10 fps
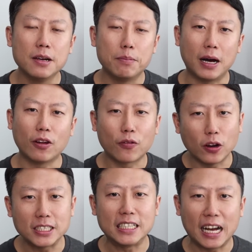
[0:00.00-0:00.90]
but of
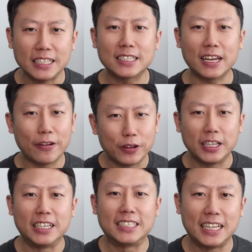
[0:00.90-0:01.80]
course, in hindsight,
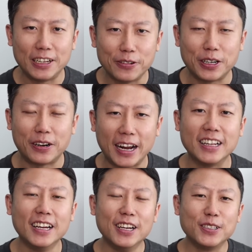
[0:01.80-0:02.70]
everything is clearer, right?